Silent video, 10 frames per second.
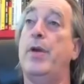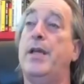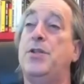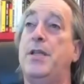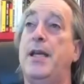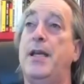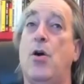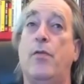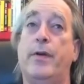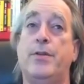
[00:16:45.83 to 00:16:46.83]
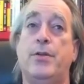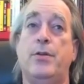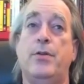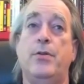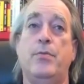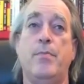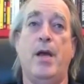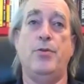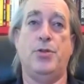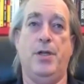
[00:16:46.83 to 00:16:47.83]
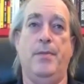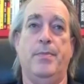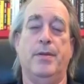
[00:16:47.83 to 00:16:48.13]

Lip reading: then we can see it go over to MailChimp.